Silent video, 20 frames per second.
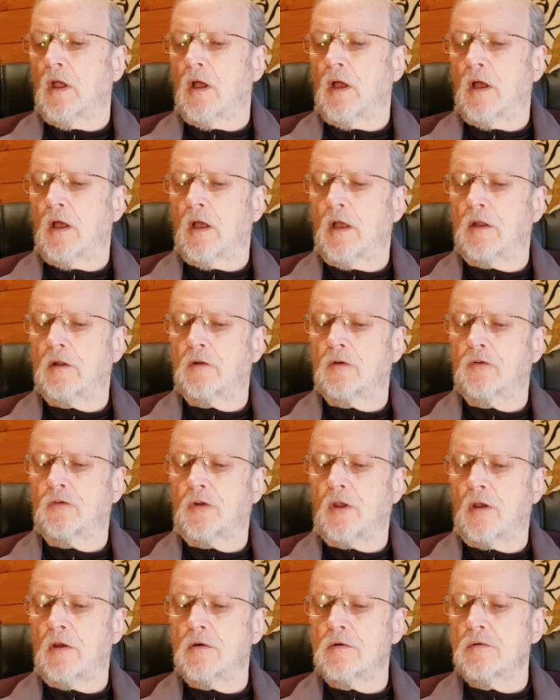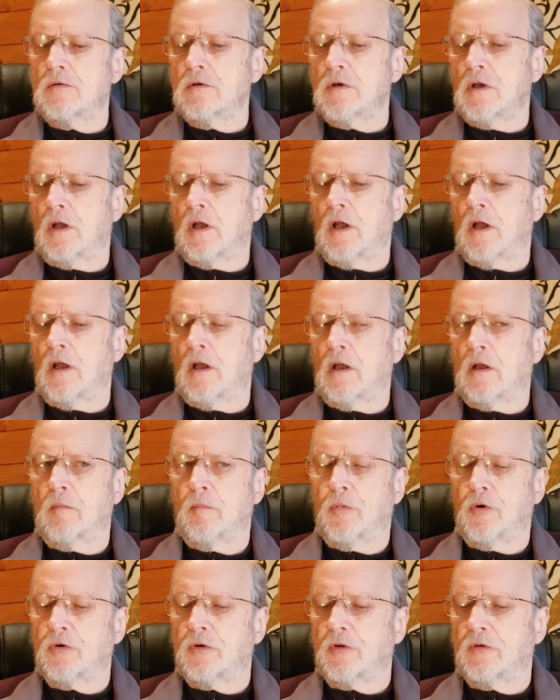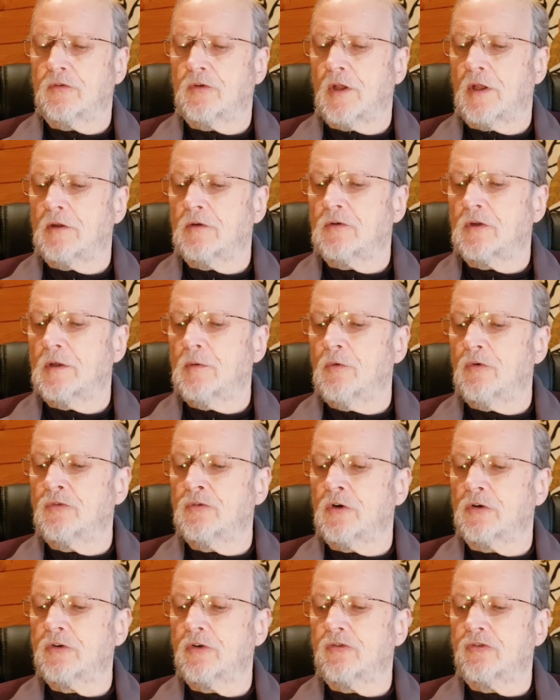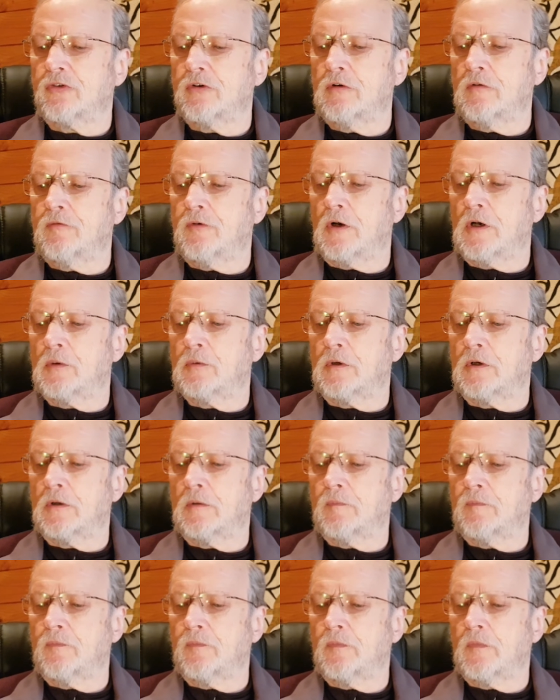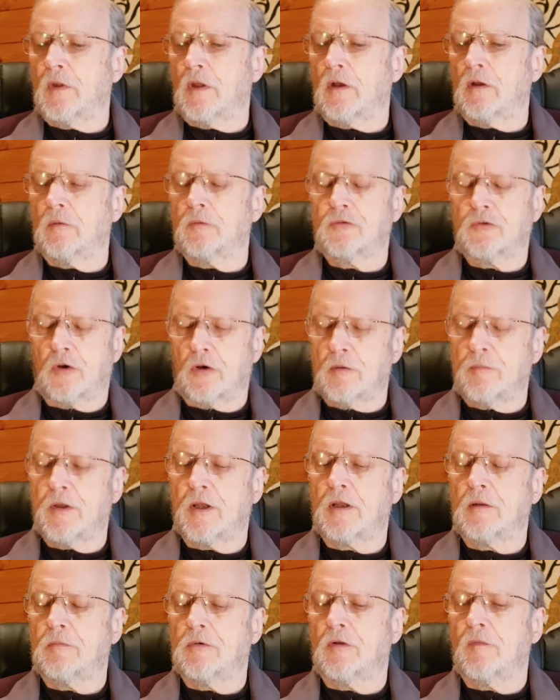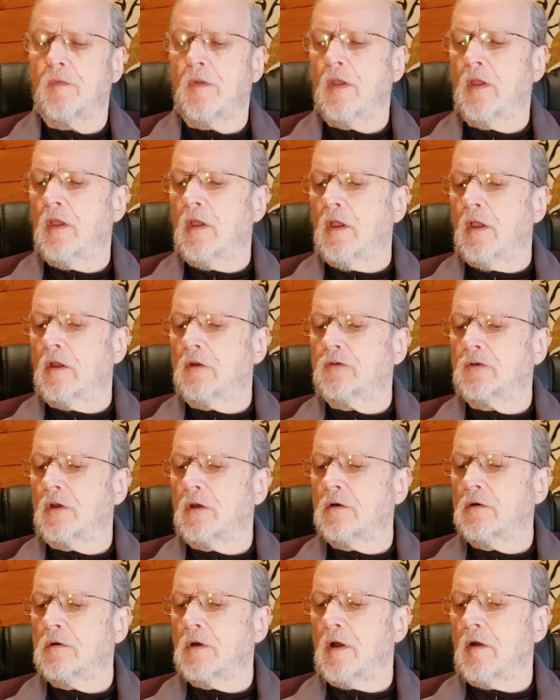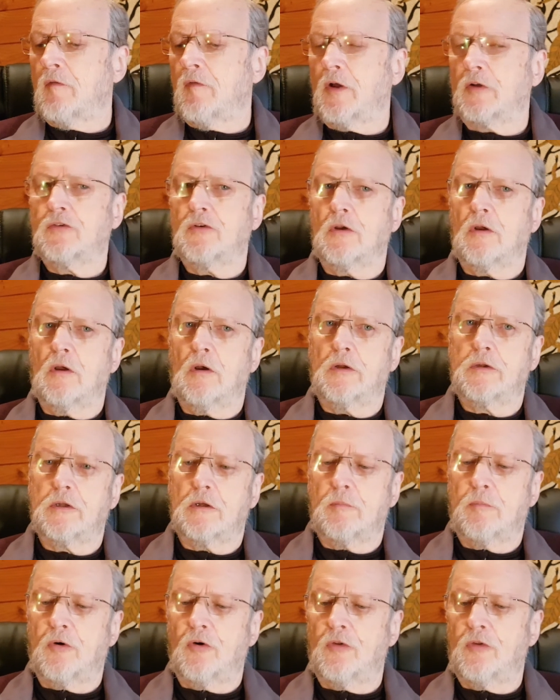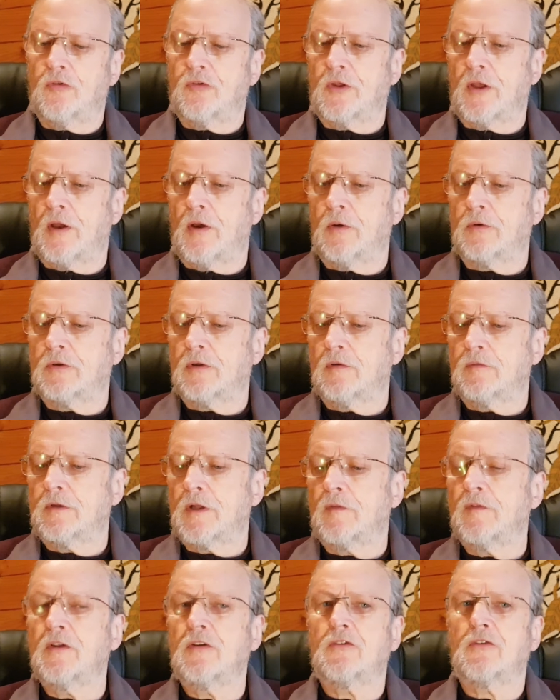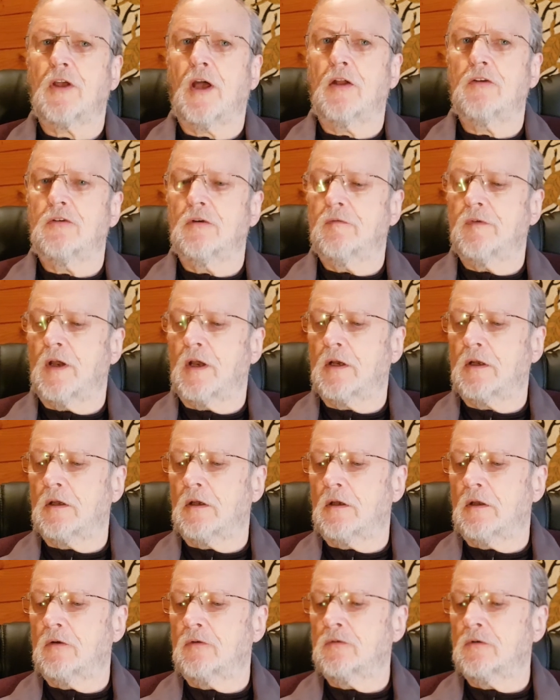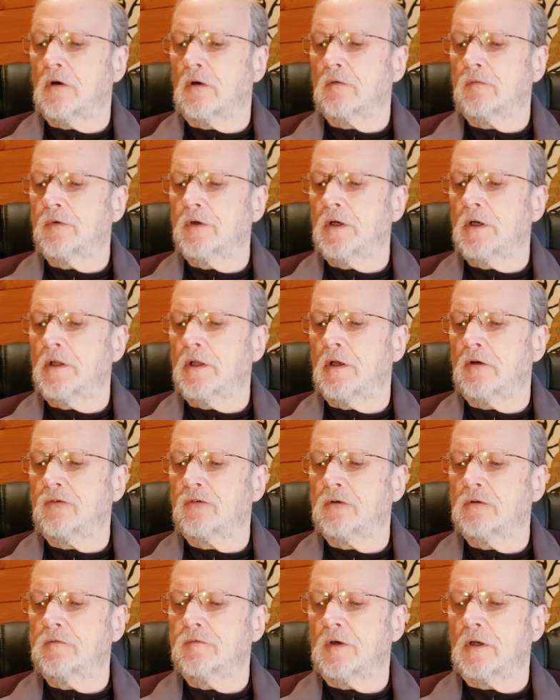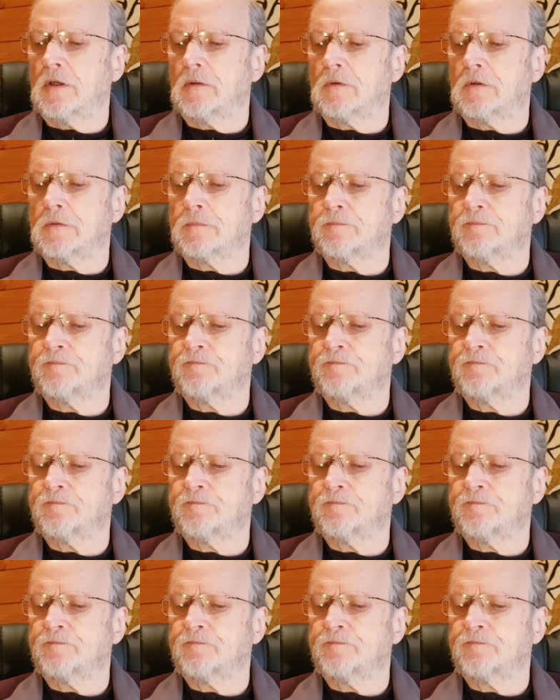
And so Buddha says he was not a true follower. Beg your pardon. So Vacchagotta points out, then this Ajivaka is not really a true follower.